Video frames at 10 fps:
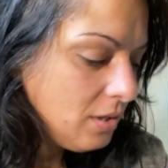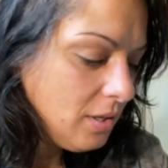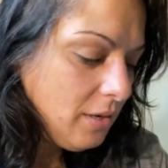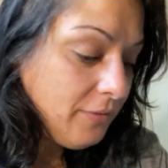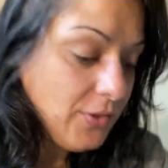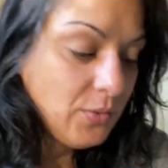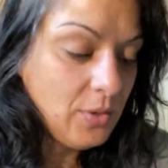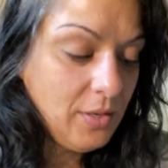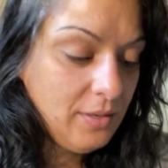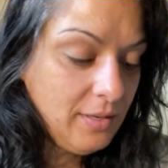first of
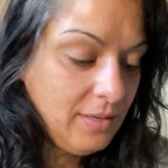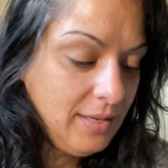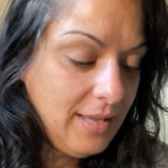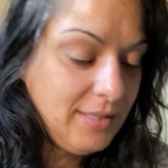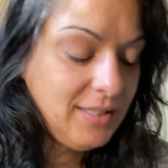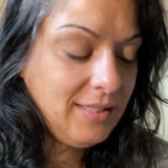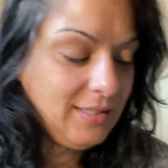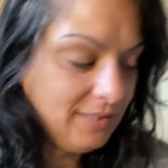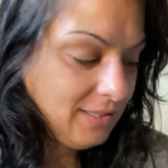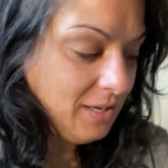all, it's
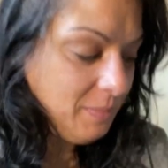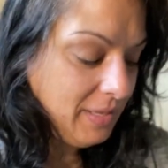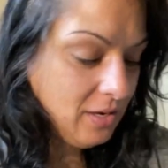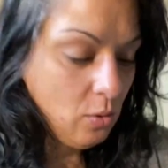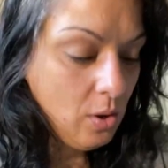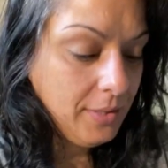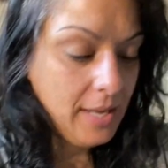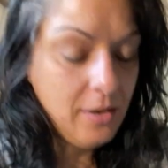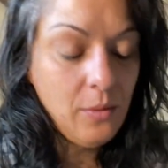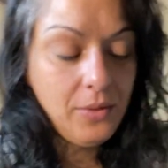gonna be an
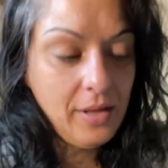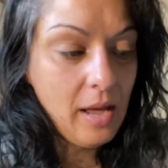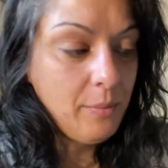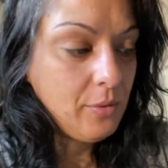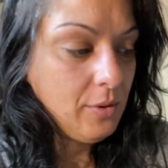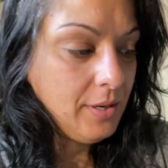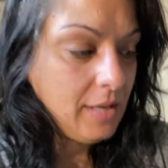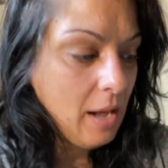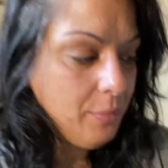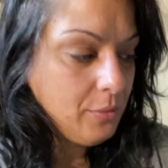all-nighter with the Capricorn. A
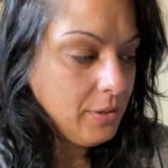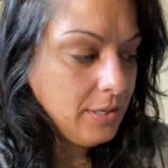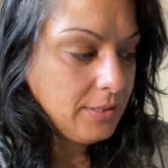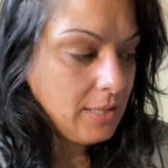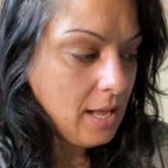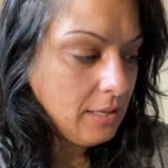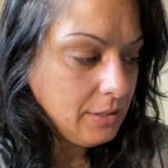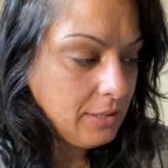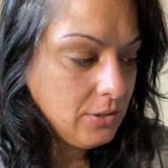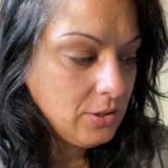Capricorn is not
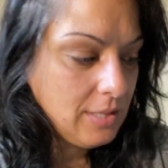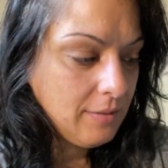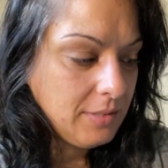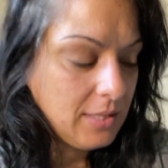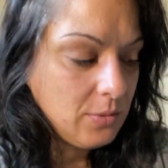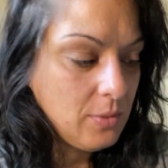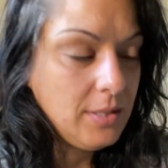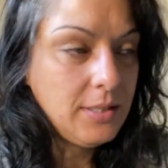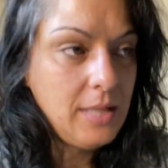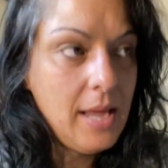gonna just have sex
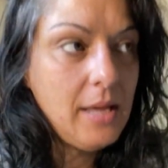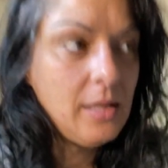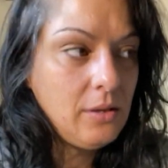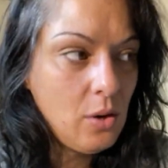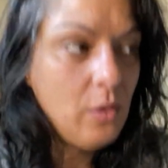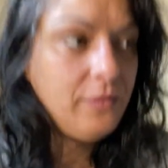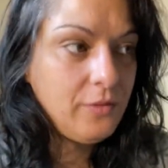once. They can go for